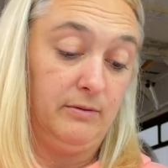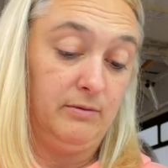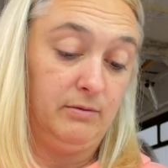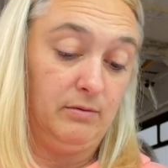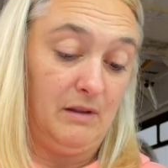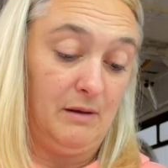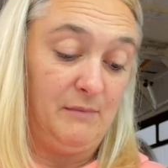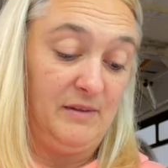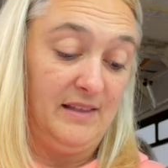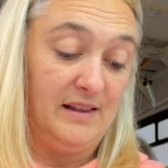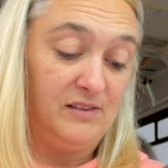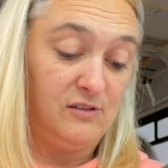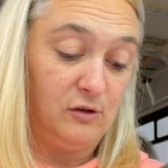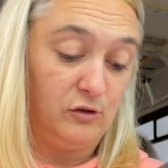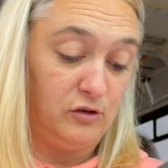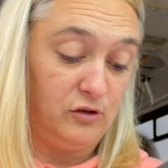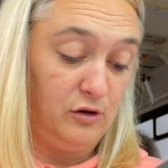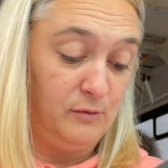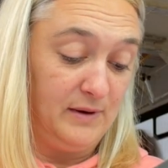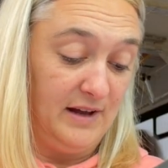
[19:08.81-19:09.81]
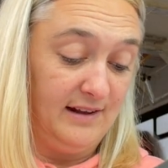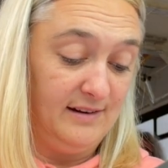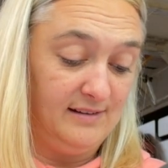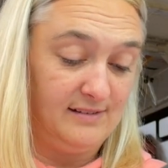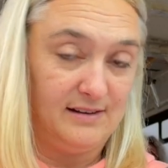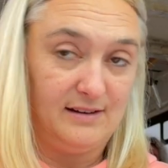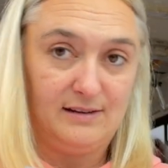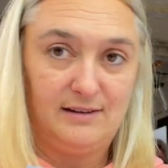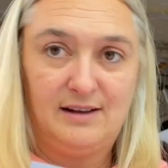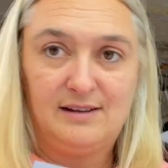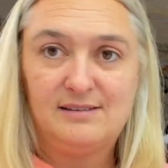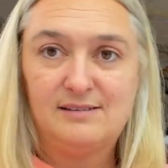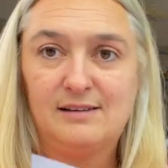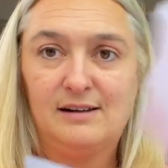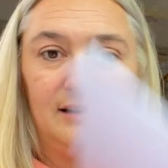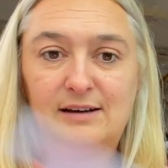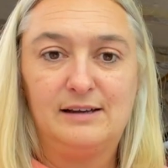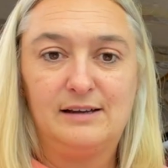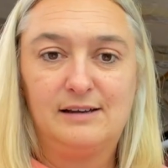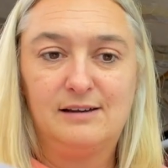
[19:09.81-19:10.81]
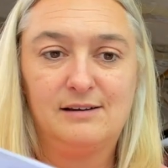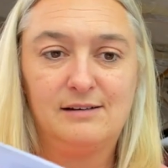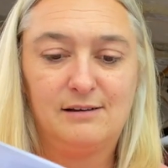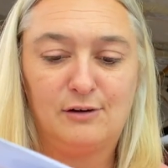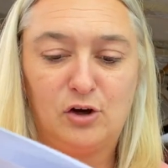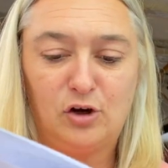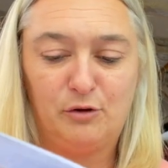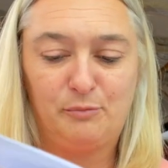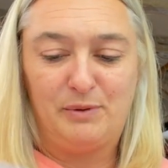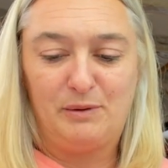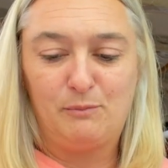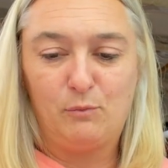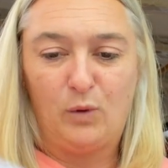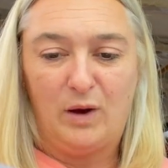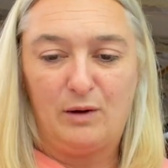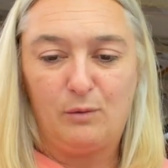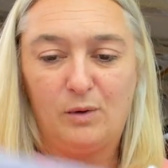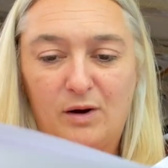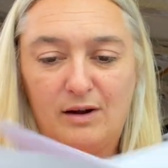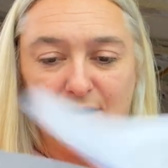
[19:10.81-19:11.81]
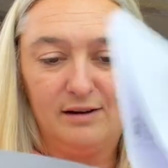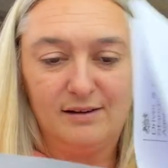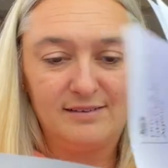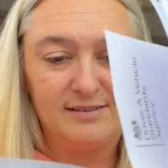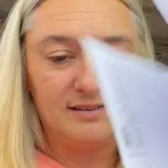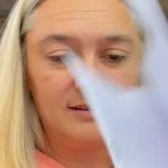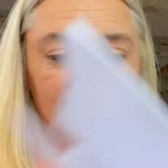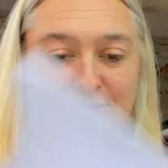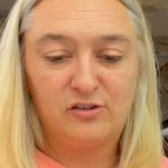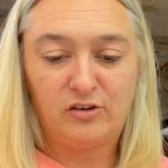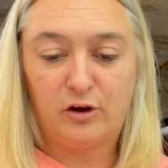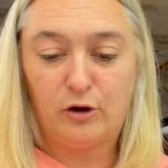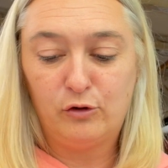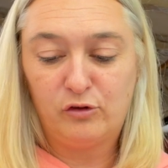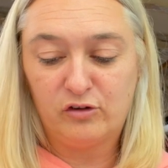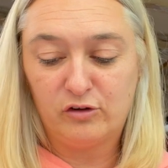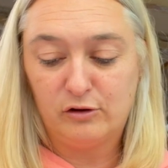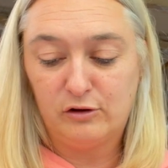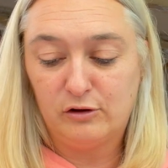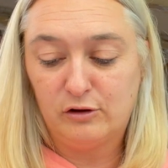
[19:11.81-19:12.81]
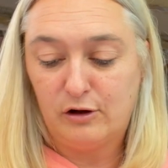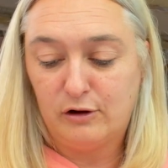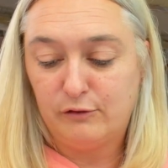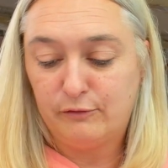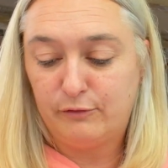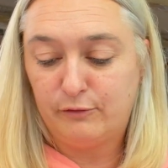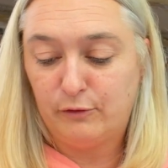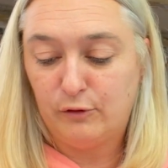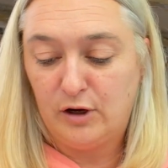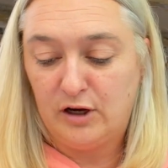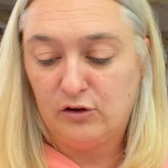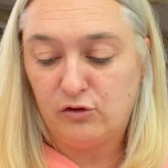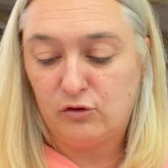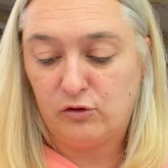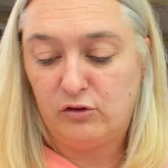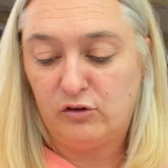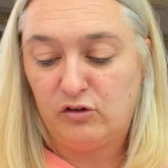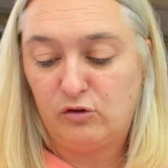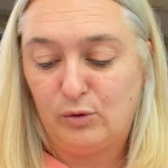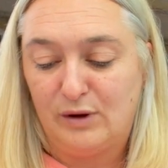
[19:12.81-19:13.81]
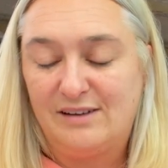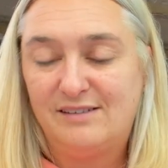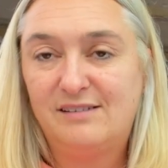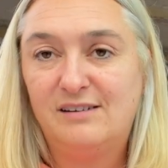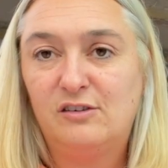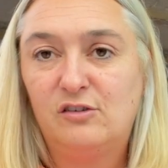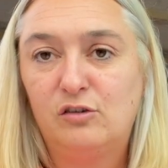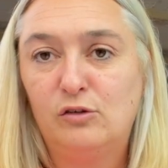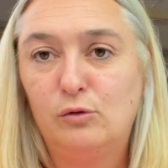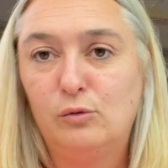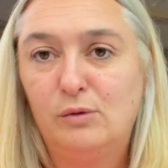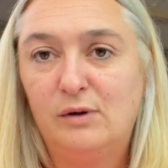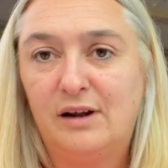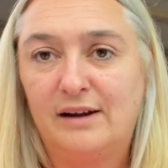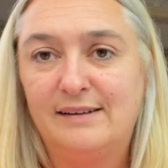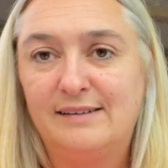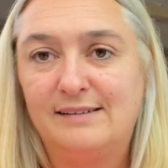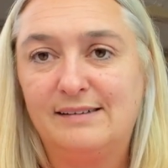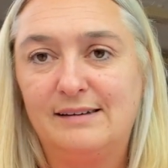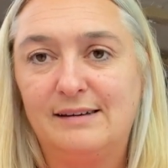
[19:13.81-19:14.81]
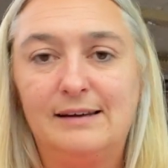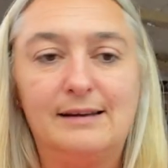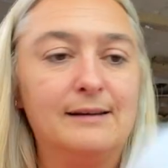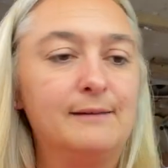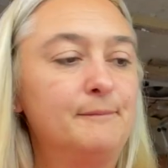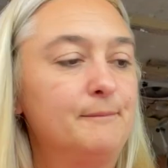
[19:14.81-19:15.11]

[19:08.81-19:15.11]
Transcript: I mean, that's not too bad, is it? That's could have been way worse. Total of $422.90.